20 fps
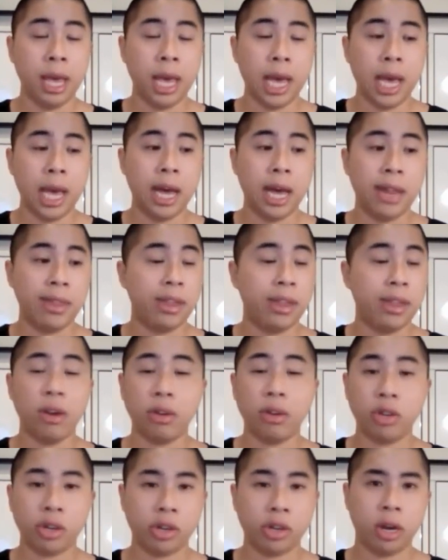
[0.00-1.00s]
And they're
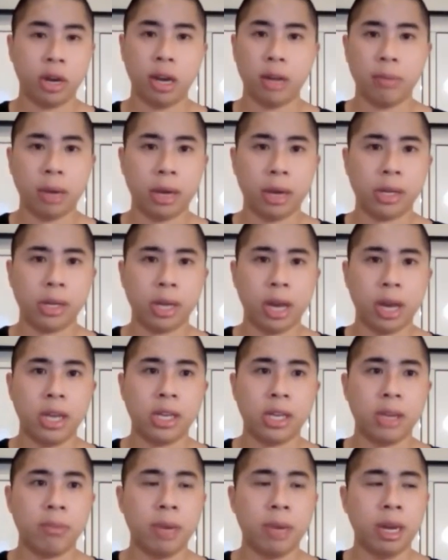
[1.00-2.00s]
not just ClickBank
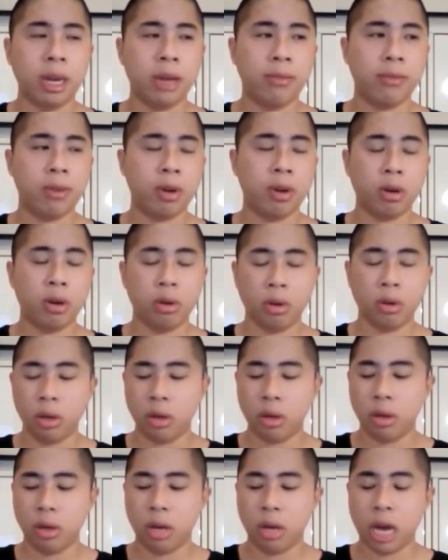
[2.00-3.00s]
sites. I mean, I've got
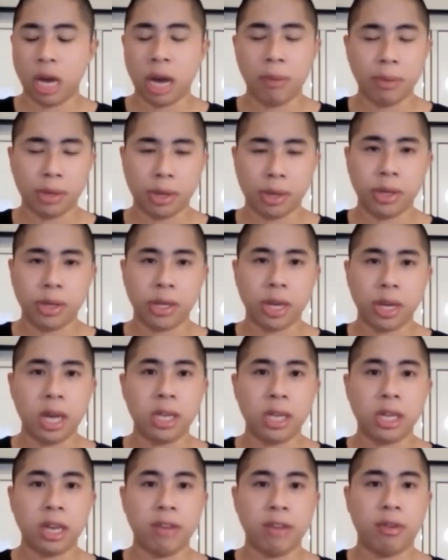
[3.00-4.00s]
Amazon
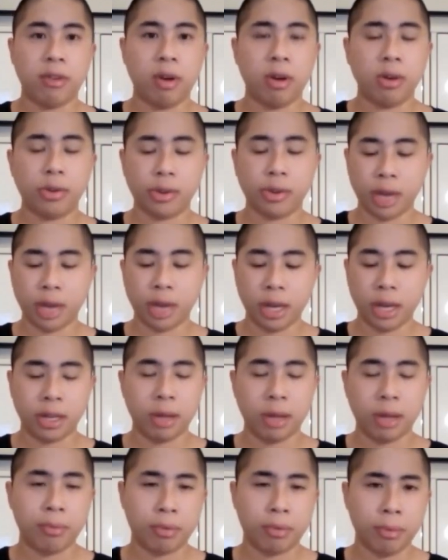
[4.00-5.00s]
sites, I've got sites
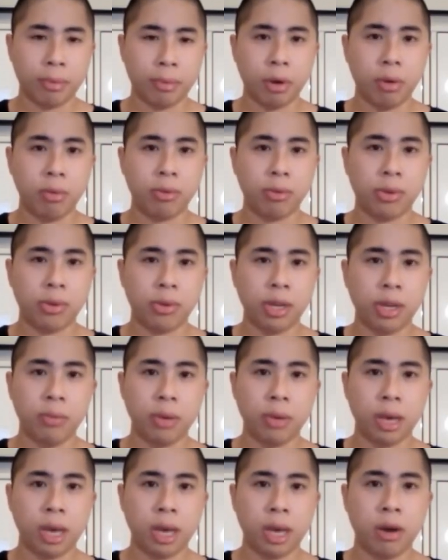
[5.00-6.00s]
that promote
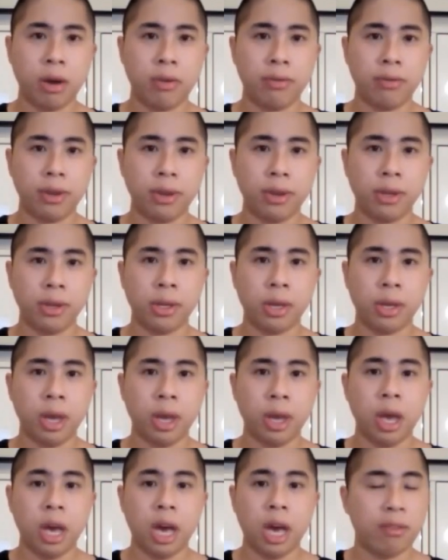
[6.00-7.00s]
CPA offers,
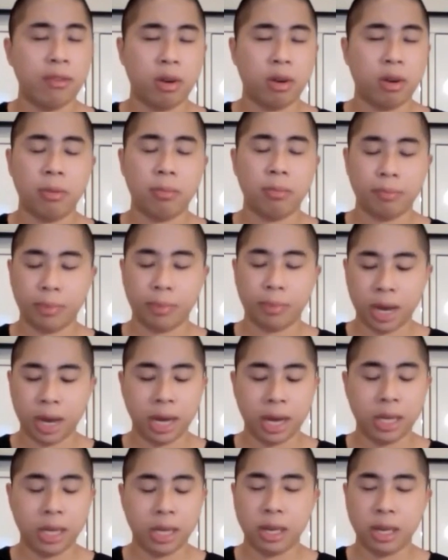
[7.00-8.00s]
I've got
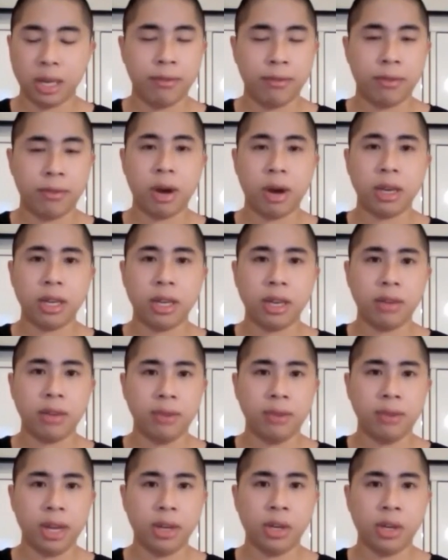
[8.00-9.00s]
sites in a variety
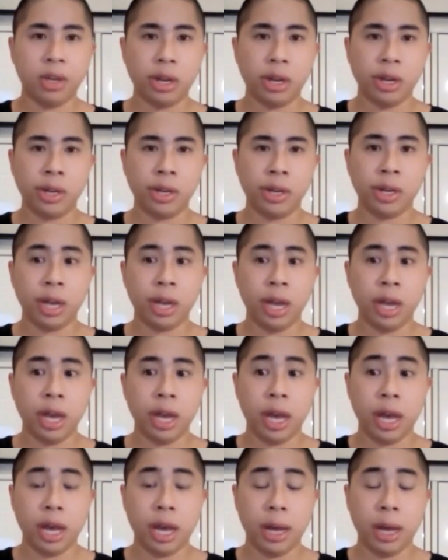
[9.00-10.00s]
of niches.
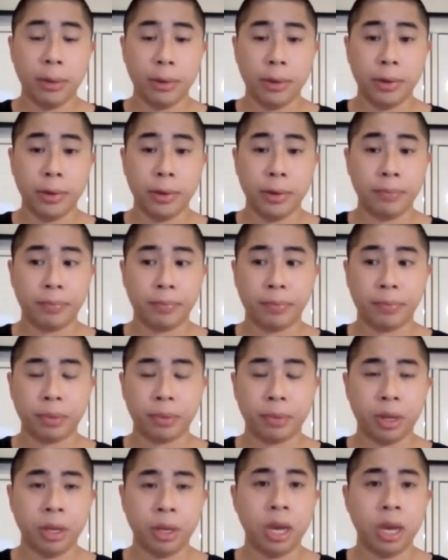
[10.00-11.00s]
And
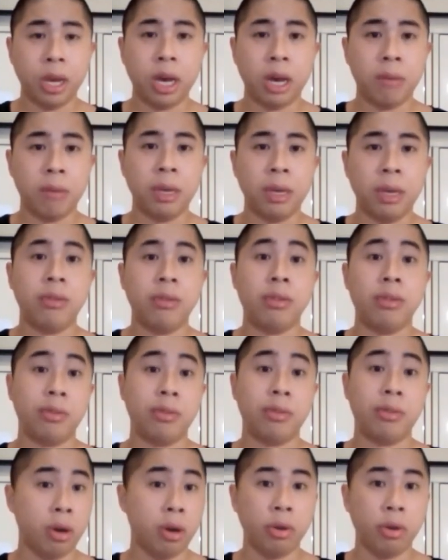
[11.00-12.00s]
yeah, I mean,
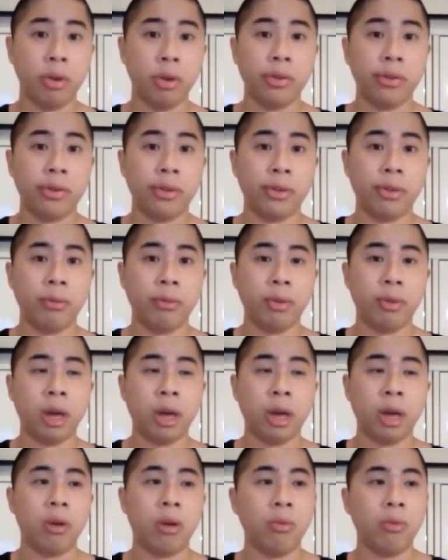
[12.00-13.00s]
to be honest,
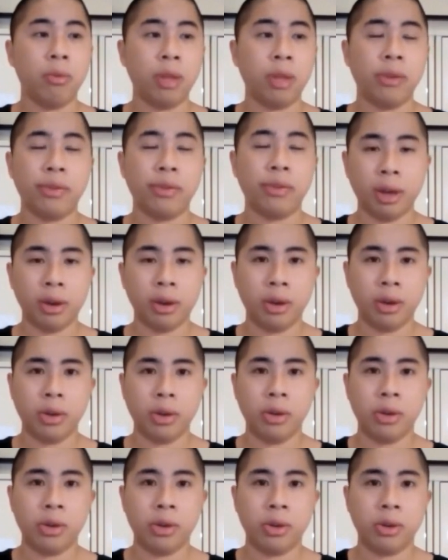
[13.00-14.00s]
without sounding
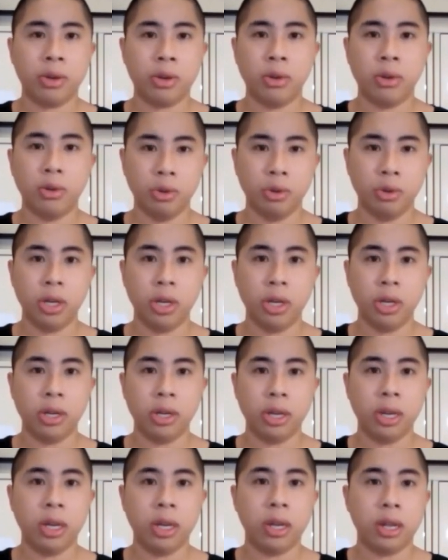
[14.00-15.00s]
too
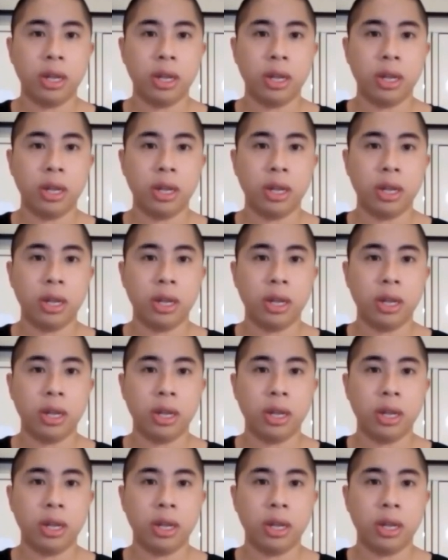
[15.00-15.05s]
cheesy,